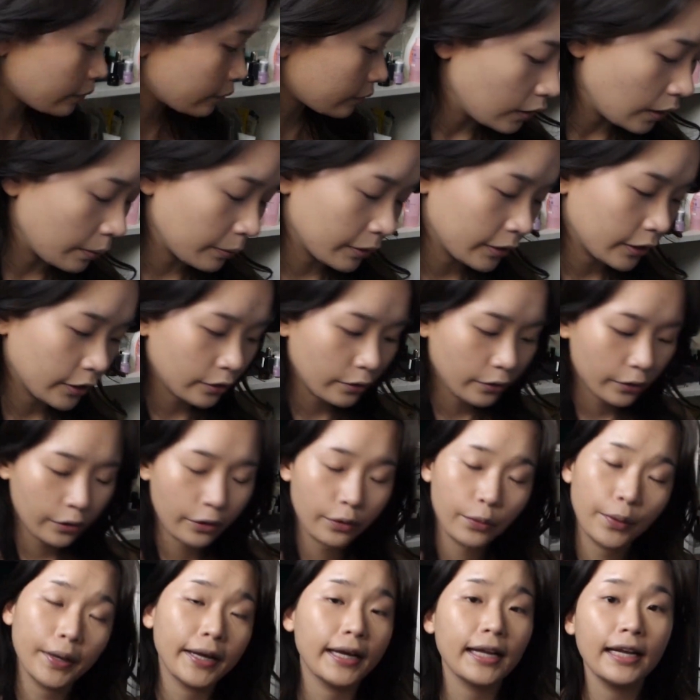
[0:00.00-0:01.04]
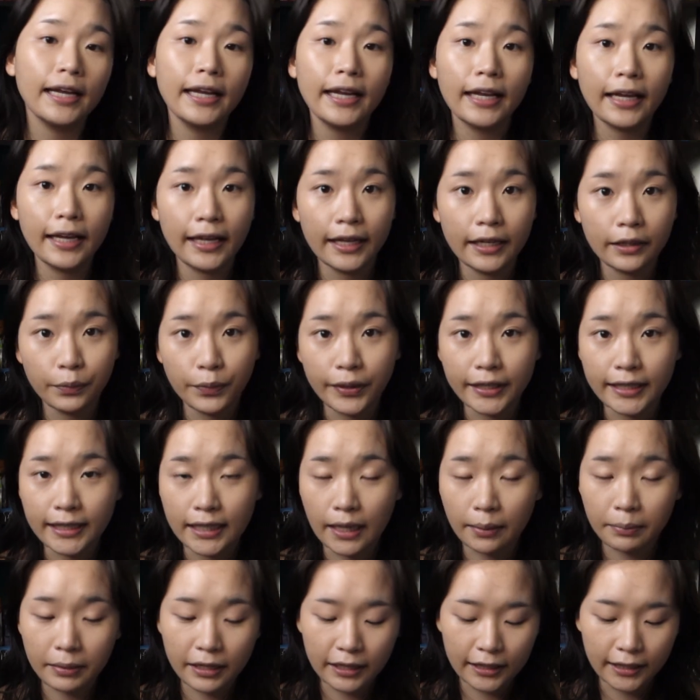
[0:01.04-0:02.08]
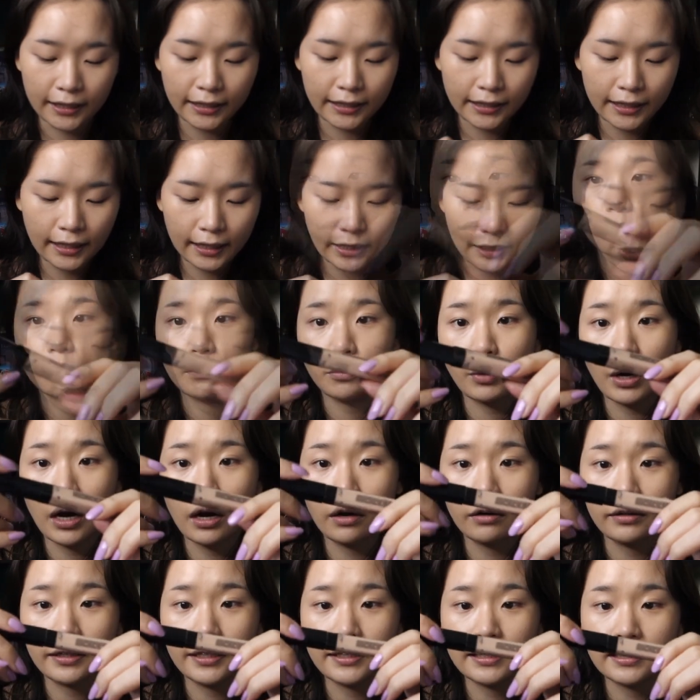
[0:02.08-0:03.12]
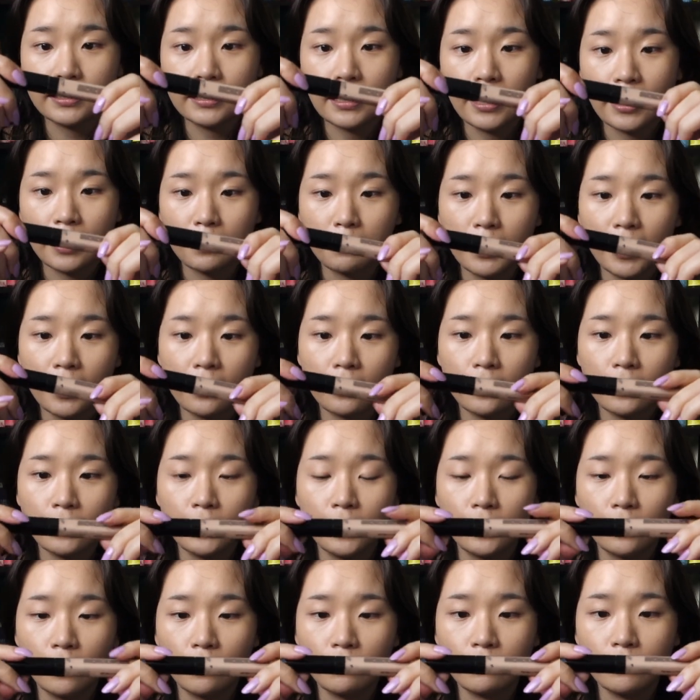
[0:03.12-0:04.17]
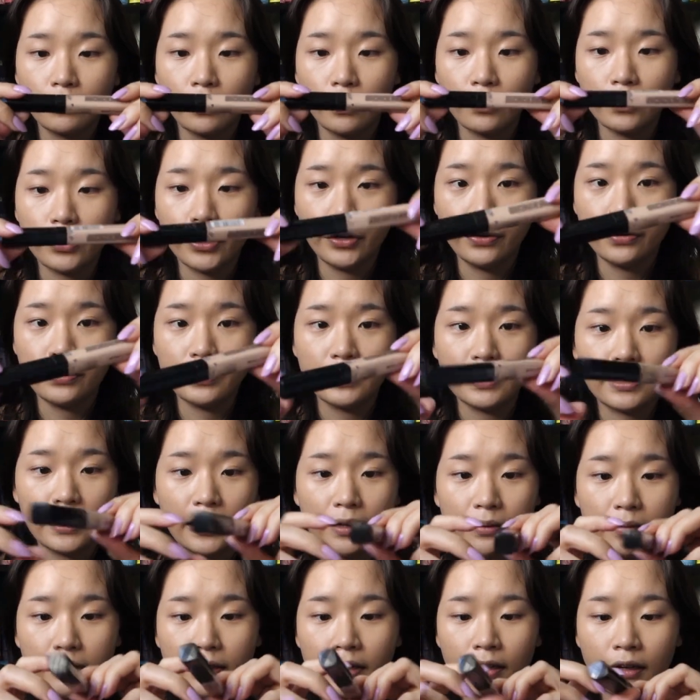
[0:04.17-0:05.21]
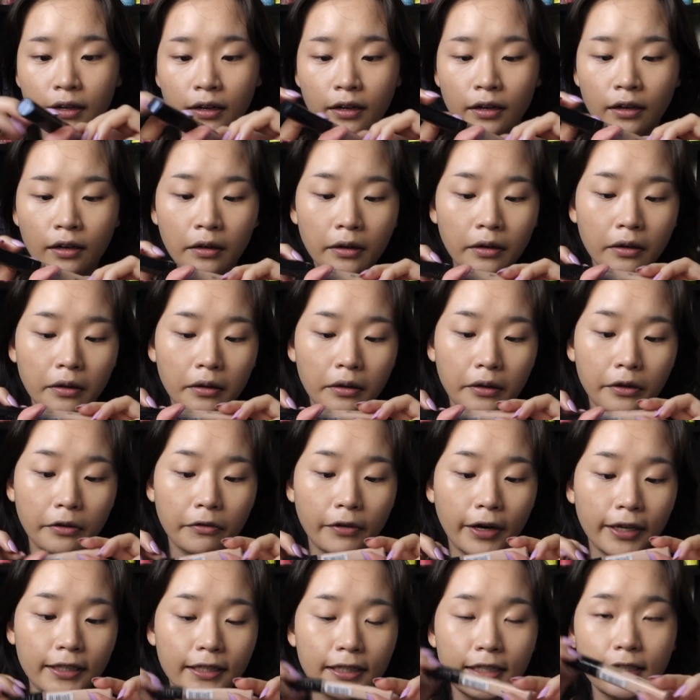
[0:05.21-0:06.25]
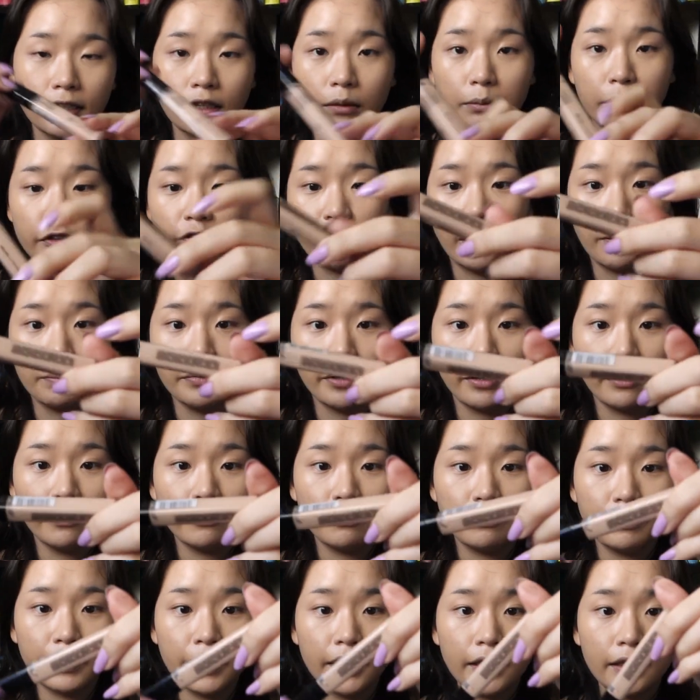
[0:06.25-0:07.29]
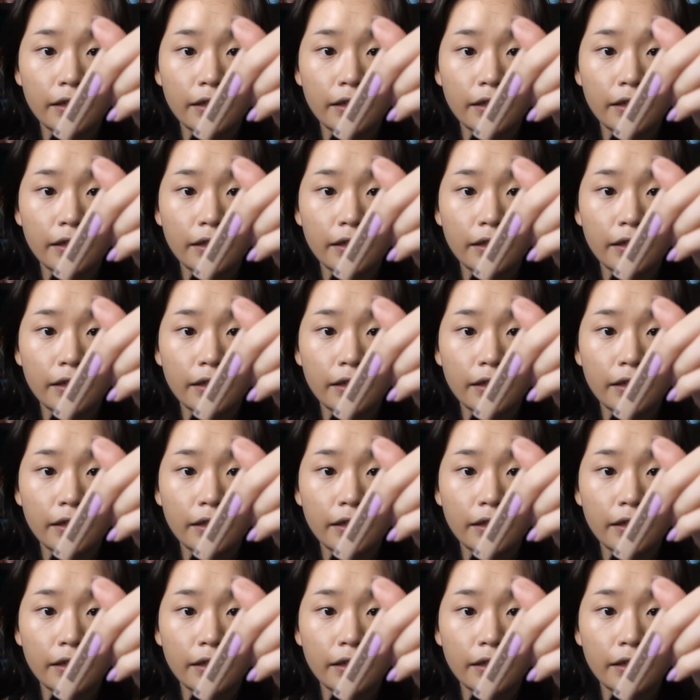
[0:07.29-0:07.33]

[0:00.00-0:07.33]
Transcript: I'm gonna go quickly in with some concealer. Wow, it's like my third or fourth use and the writing's almost rubbed off, but